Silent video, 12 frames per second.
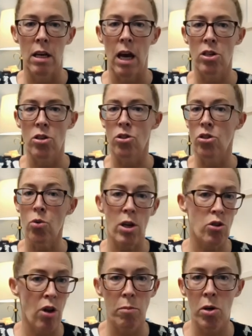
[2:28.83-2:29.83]
and doing
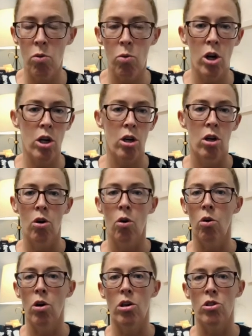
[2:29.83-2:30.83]
treadmill work
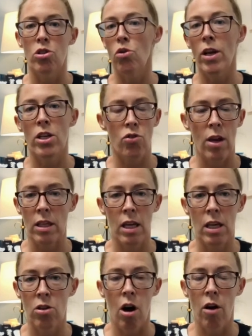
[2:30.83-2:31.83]
or doing strengthening
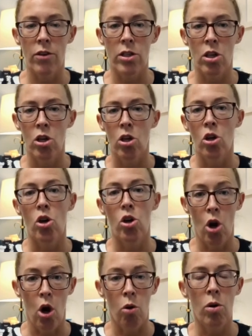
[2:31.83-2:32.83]
in their office?
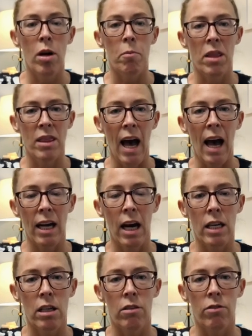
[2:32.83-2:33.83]
No, but that
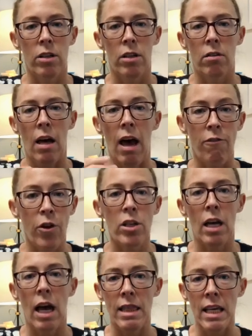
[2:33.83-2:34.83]
kind of effort,
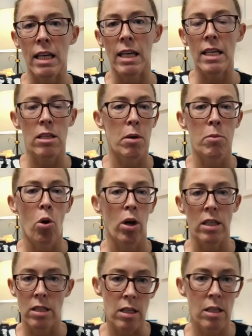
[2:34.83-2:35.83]
I think, needs to be more
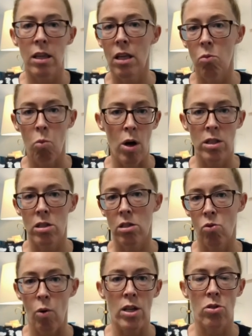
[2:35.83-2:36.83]
consistent than once,
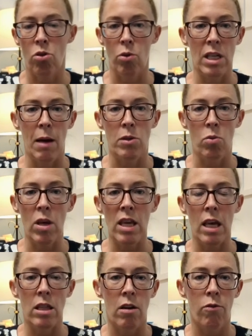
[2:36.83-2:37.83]
twice, or 3 times a week,
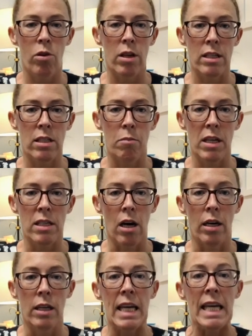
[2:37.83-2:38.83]
and therefore needs to be
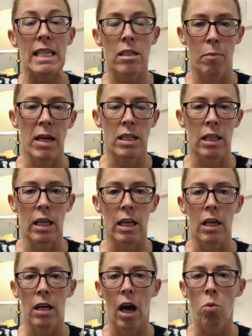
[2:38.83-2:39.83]
done independently.
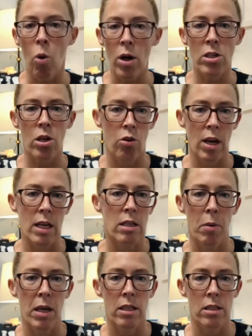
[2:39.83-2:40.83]
I want to create
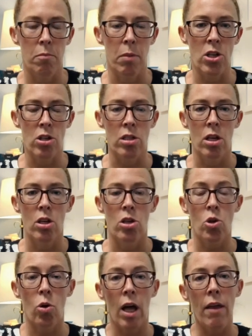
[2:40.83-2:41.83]
independence in patients.
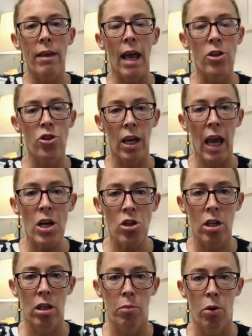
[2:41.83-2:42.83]
So a lot of the
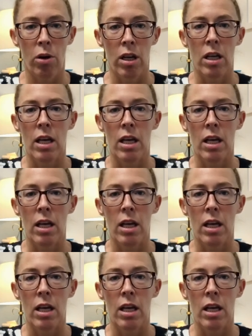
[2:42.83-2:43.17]
education component